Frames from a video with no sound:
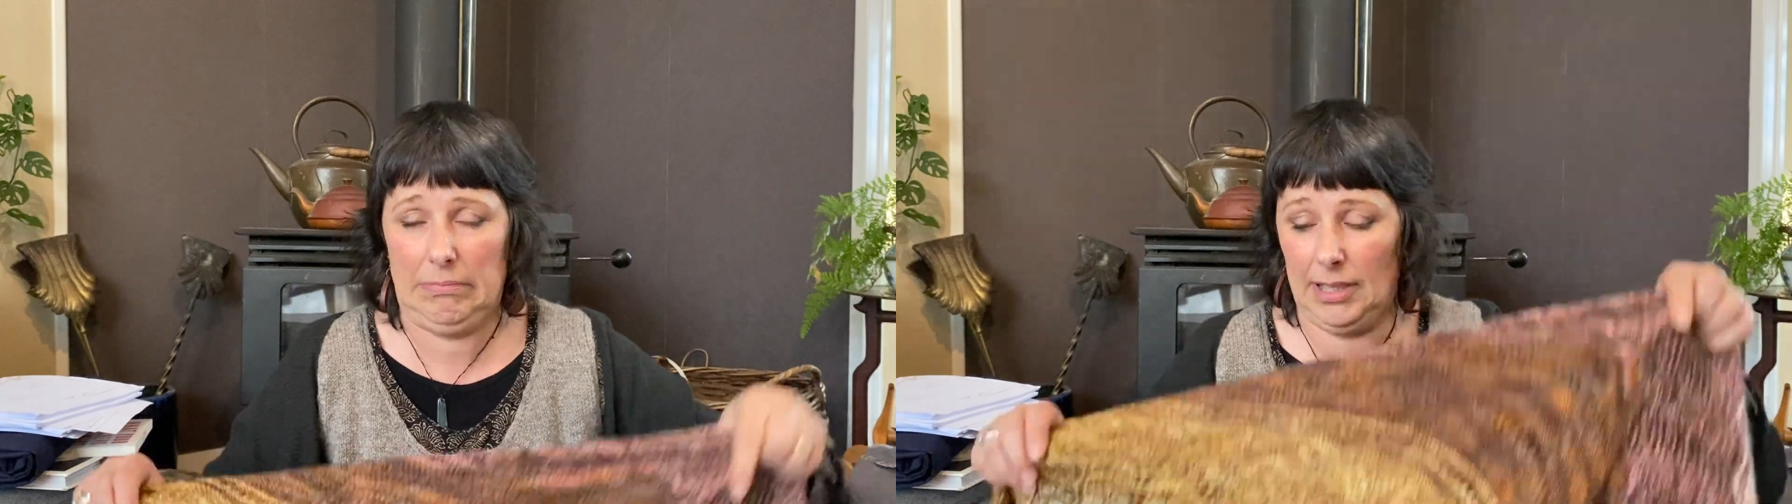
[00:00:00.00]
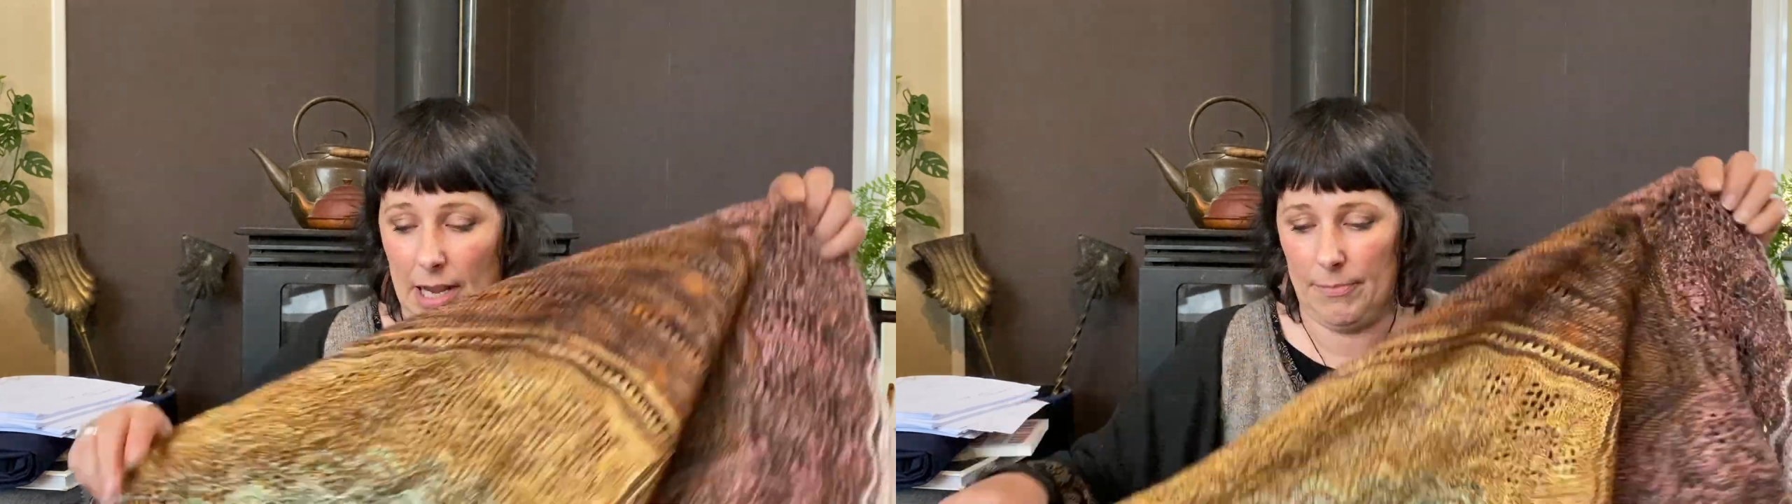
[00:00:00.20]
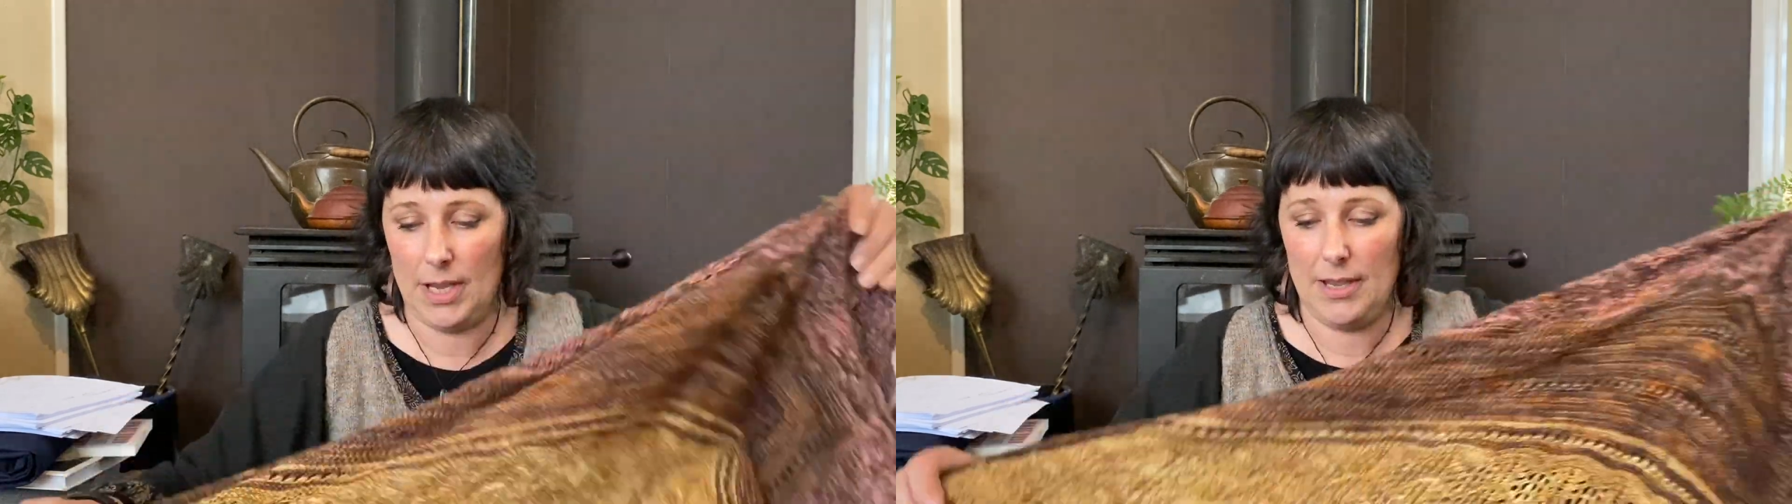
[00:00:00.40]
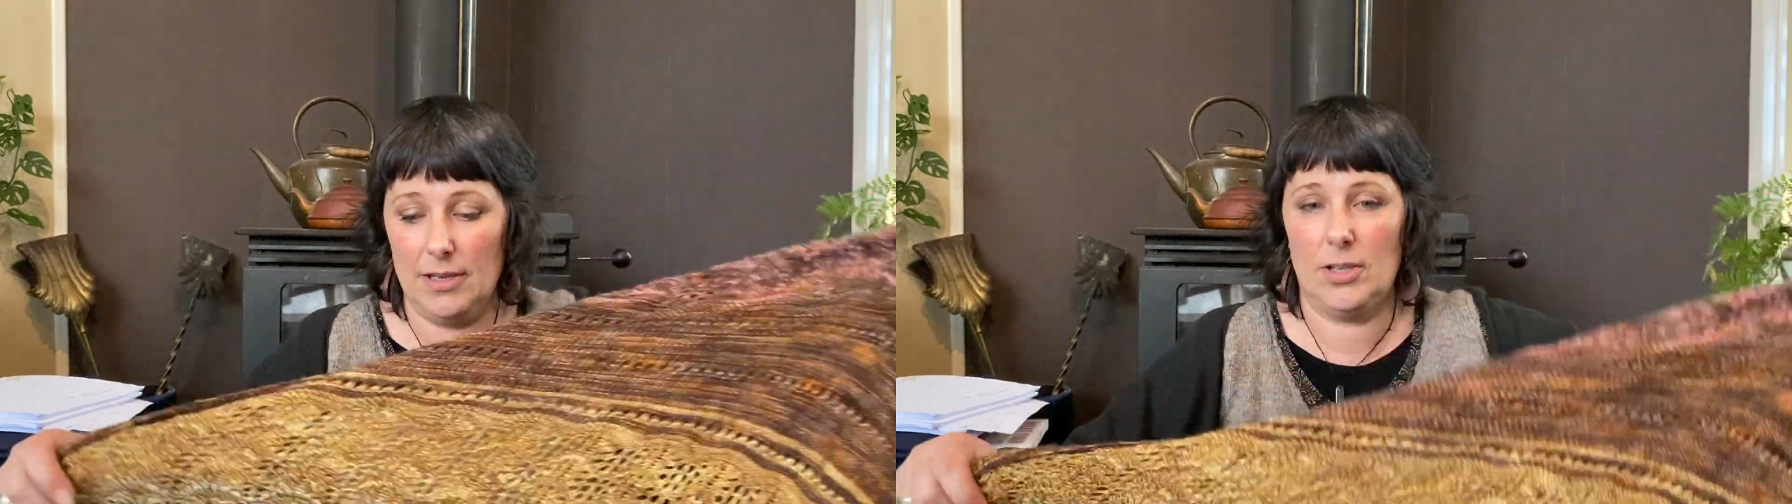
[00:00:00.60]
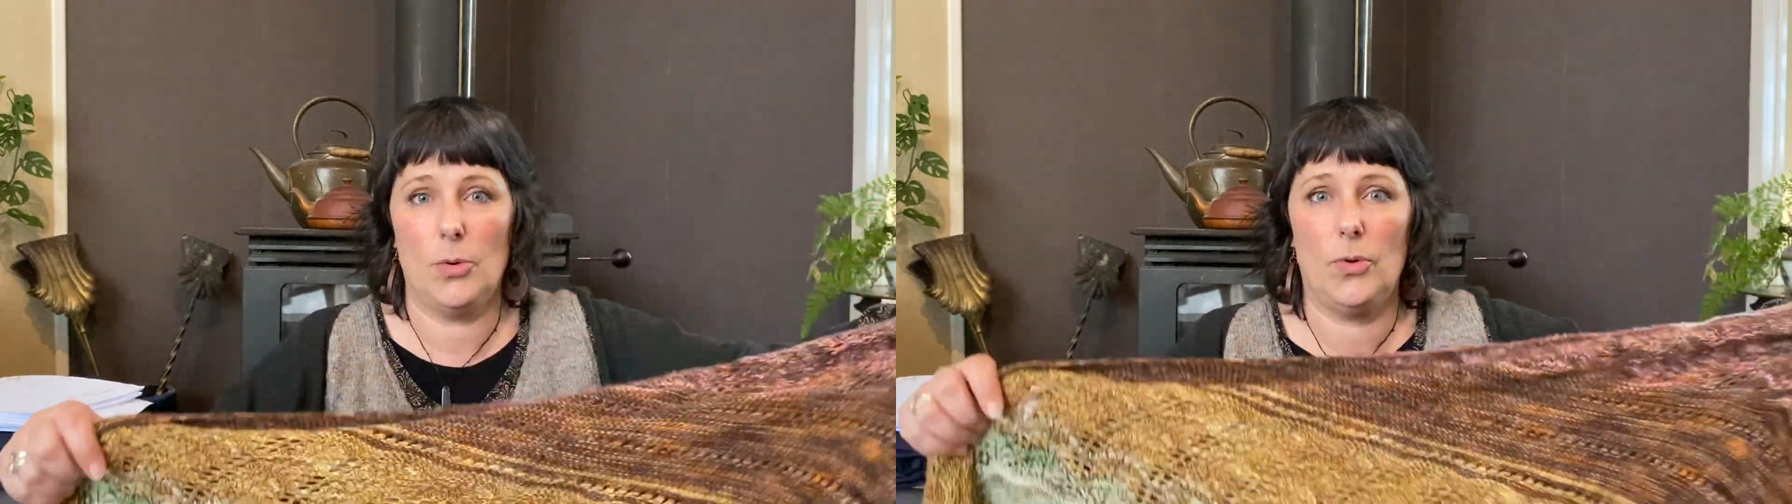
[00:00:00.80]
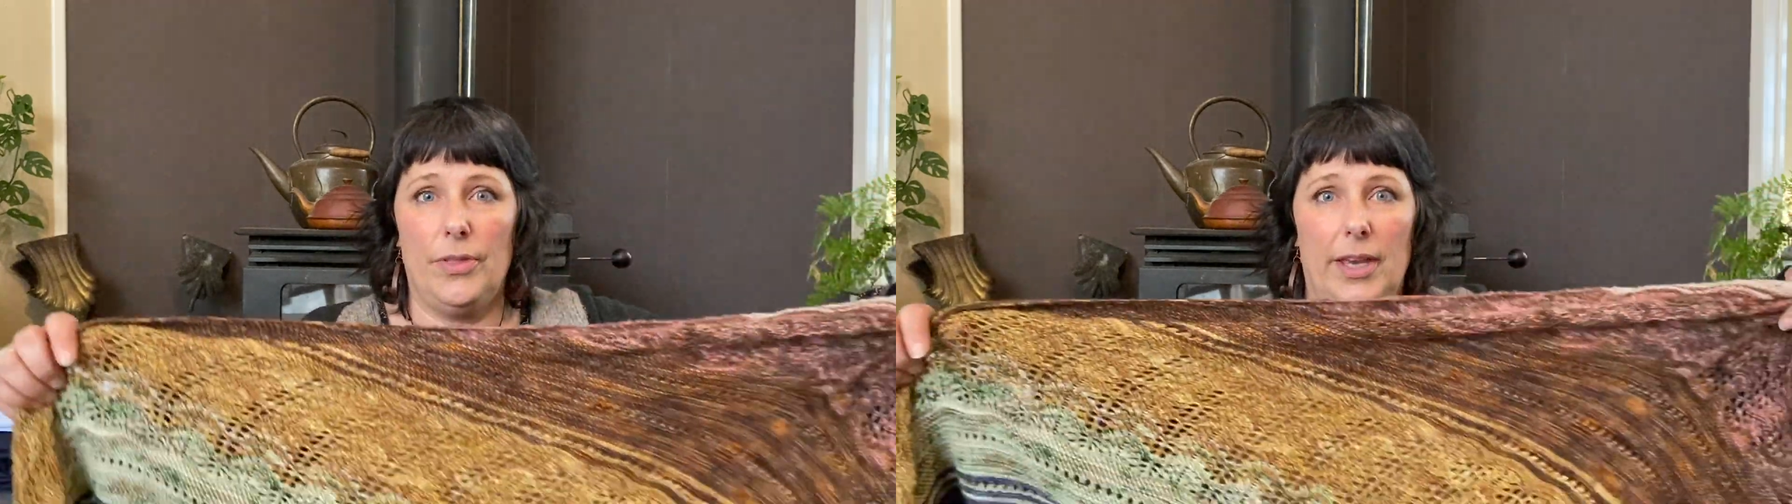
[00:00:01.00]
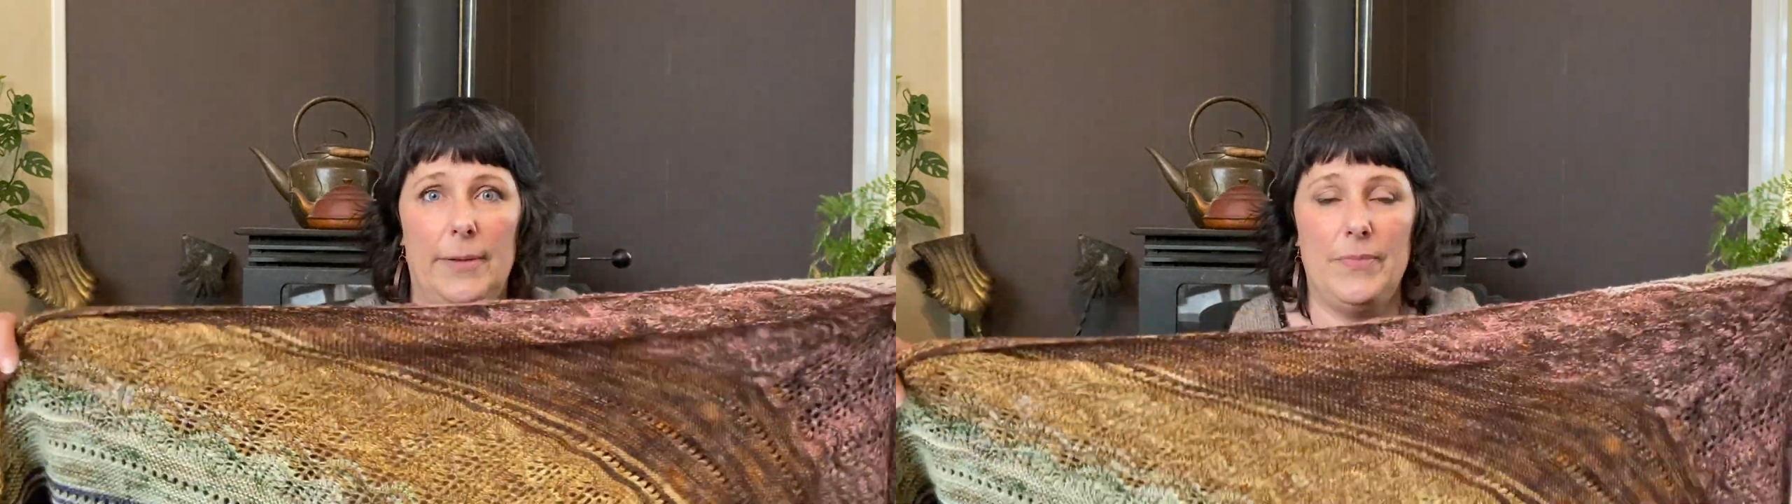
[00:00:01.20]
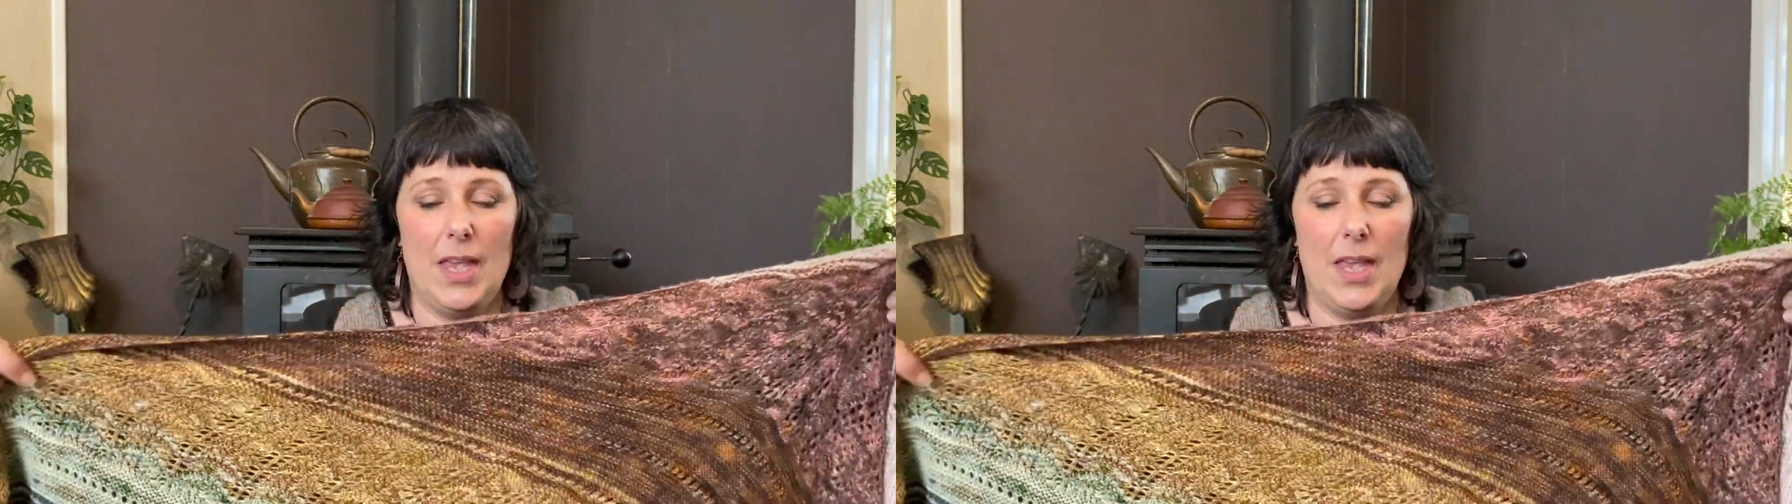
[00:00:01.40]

no, don't want that.